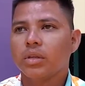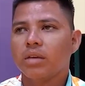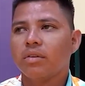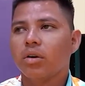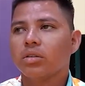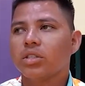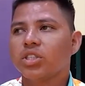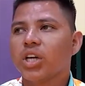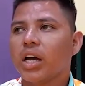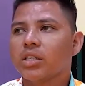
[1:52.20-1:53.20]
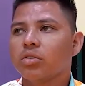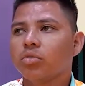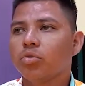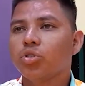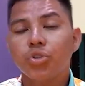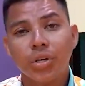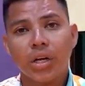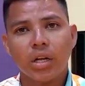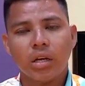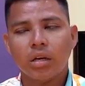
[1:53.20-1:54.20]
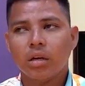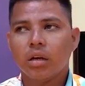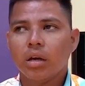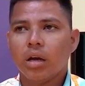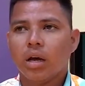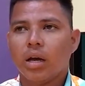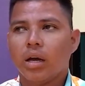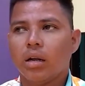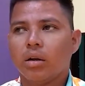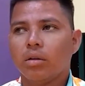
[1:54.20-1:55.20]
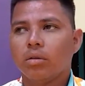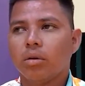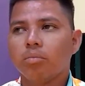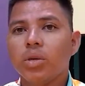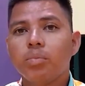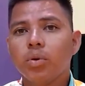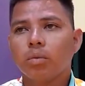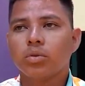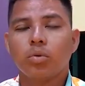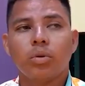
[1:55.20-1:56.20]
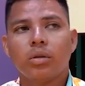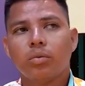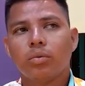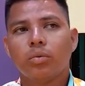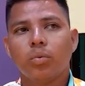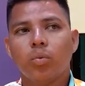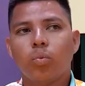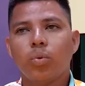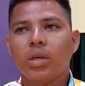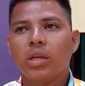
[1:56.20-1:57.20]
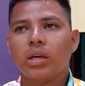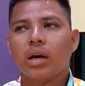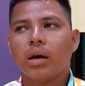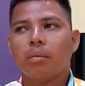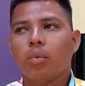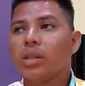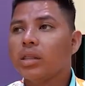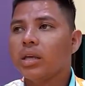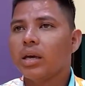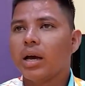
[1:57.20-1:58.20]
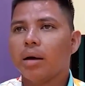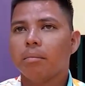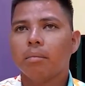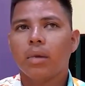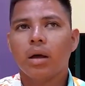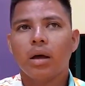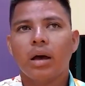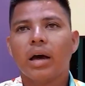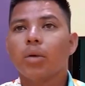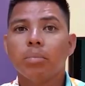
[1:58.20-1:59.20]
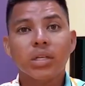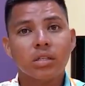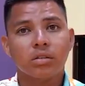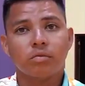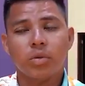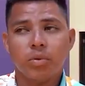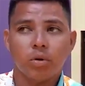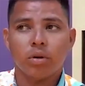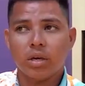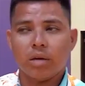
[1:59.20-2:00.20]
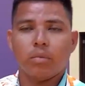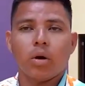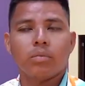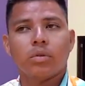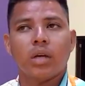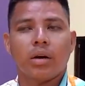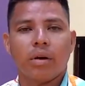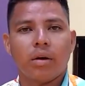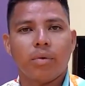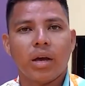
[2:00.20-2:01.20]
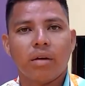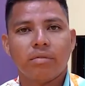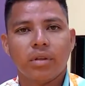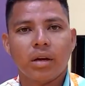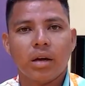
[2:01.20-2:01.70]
giving us the chance to do training and on, on BP So when we um, when the um, at the business of BPO came, come to Dangriga, we have the